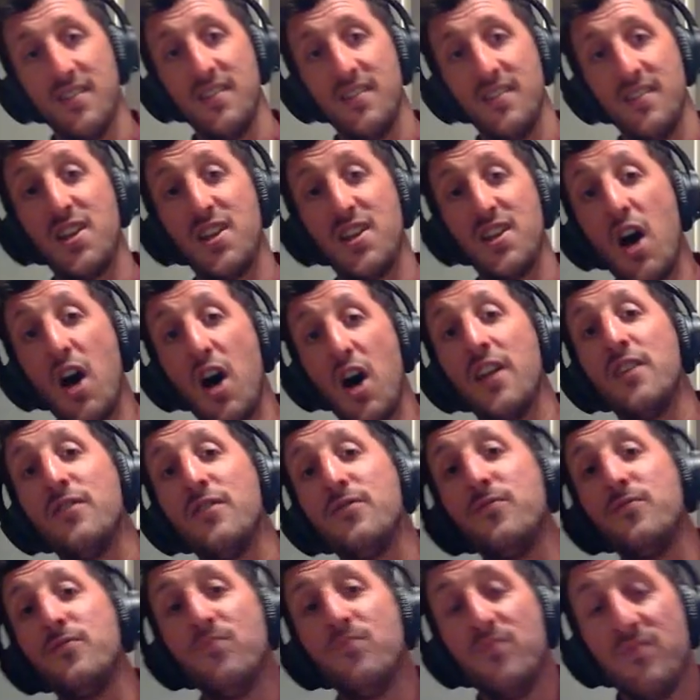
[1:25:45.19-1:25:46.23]
It started off
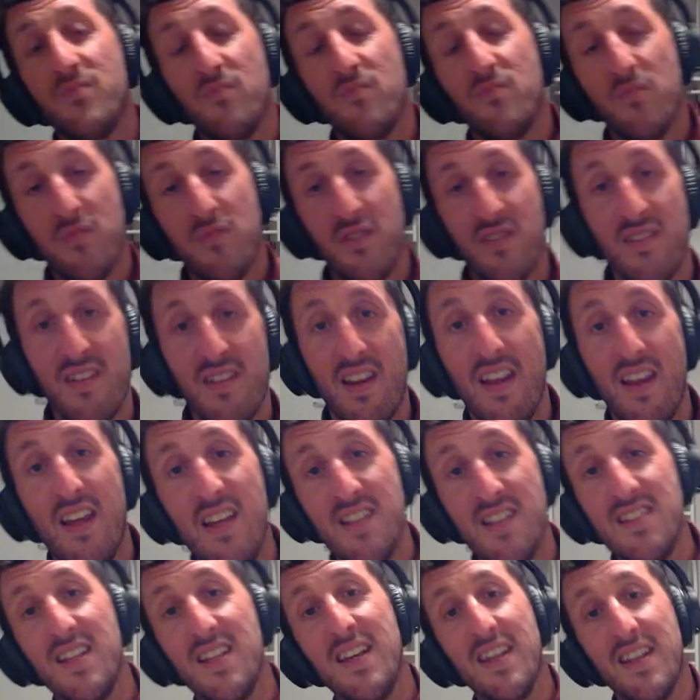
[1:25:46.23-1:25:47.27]

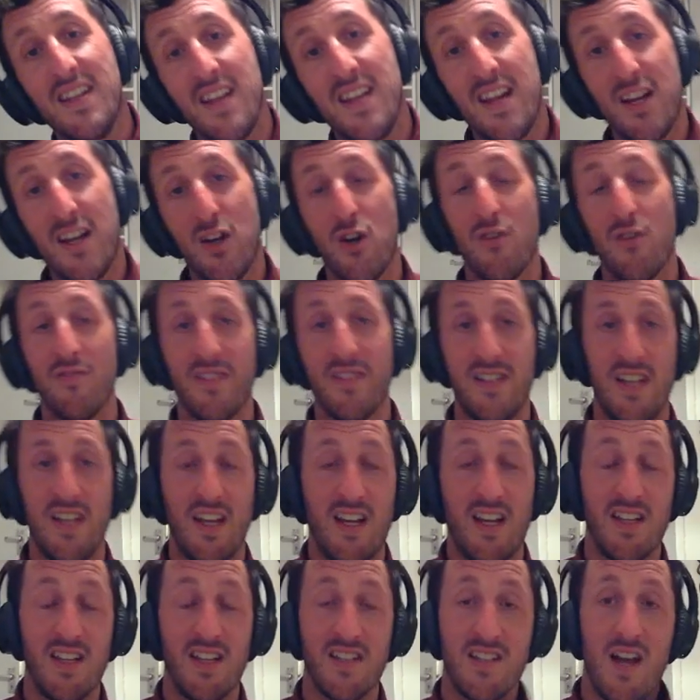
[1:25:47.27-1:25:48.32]
easy and then got
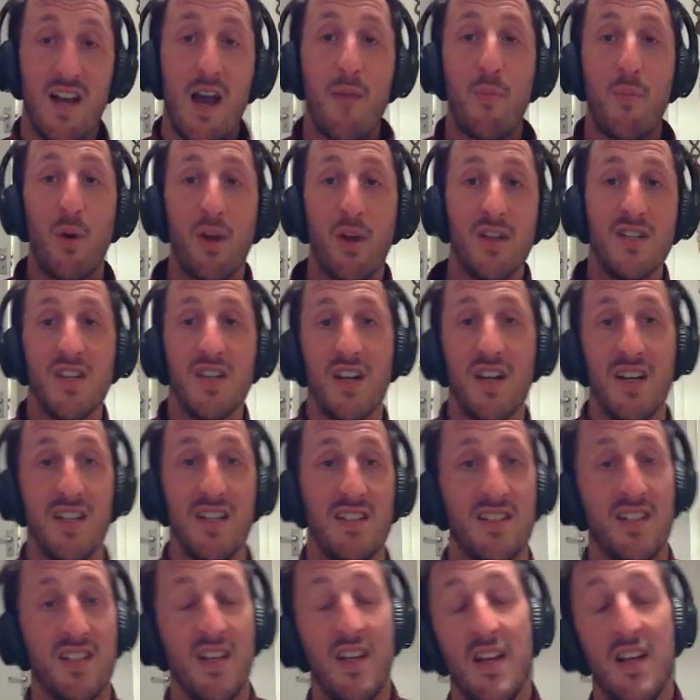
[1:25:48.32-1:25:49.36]
ridiculous. I
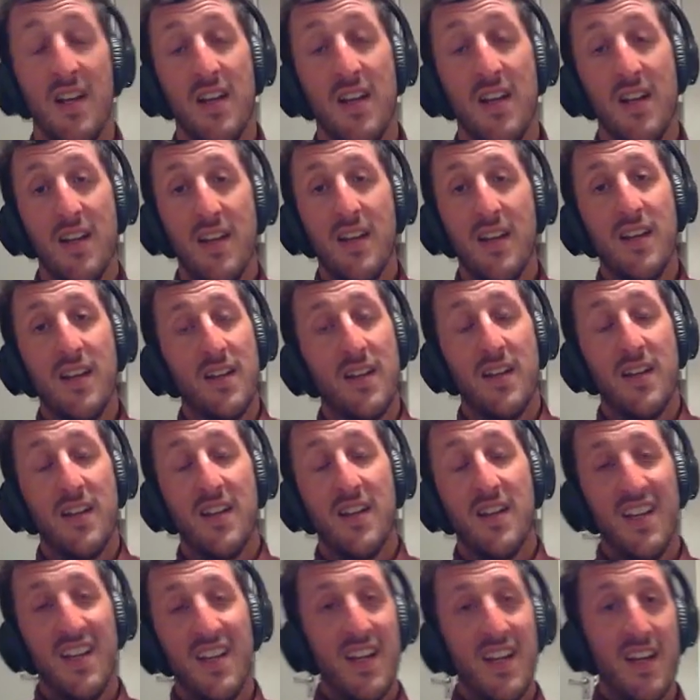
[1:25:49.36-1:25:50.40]
apologise.
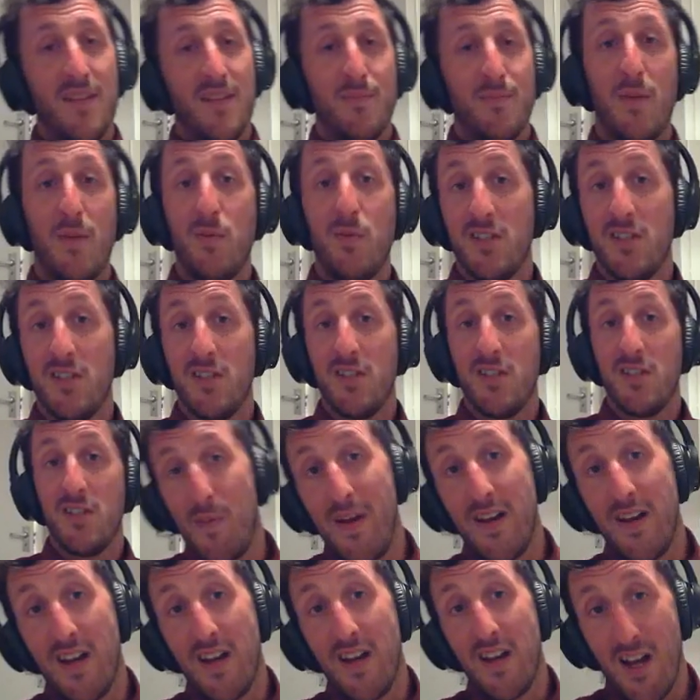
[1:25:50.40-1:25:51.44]
Maybe I should
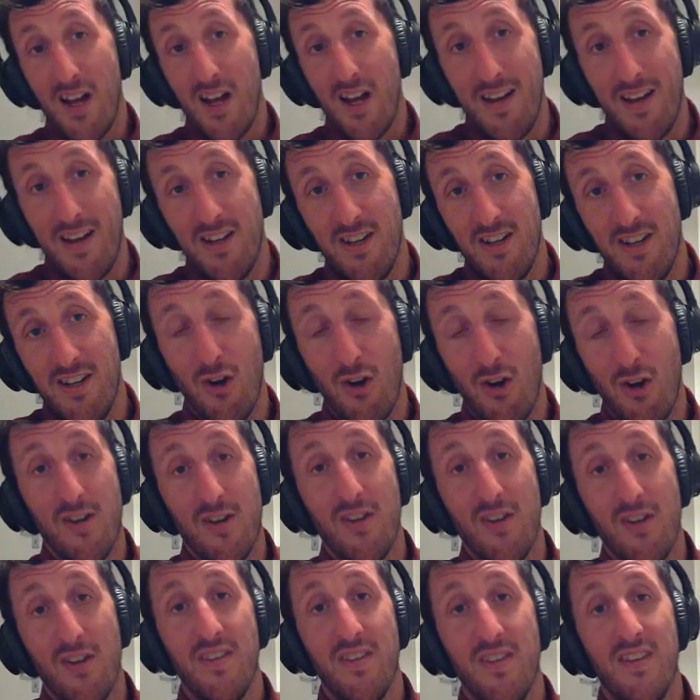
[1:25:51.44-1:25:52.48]
spend a little bit longer
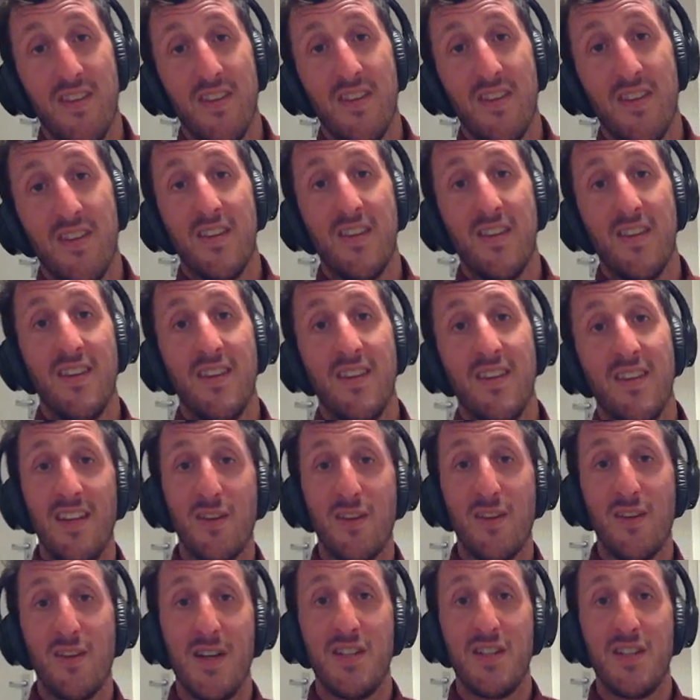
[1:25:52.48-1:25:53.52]
on these
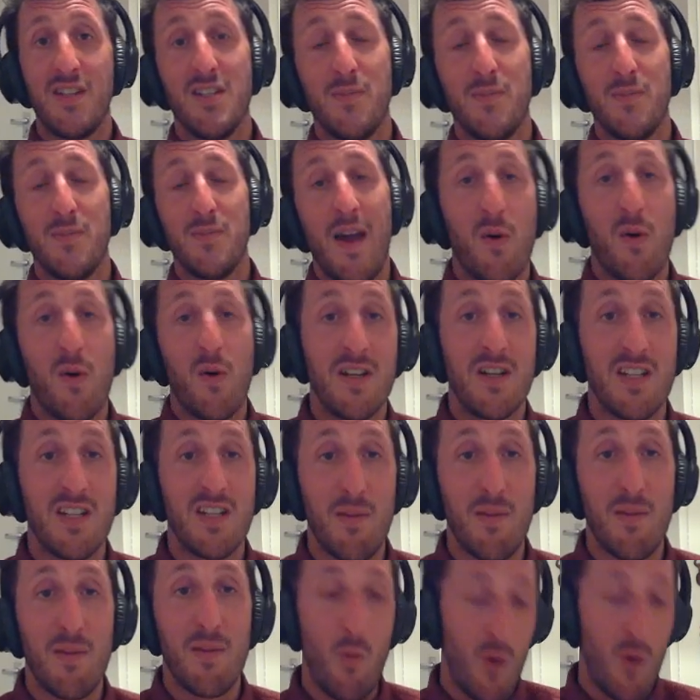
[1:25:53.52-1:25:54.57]
questions. But question
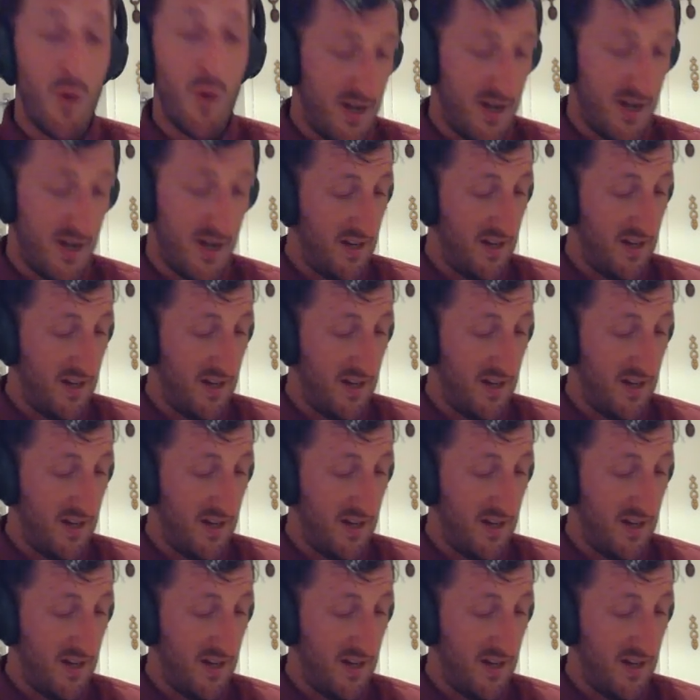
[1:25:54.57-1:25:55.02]
number 1.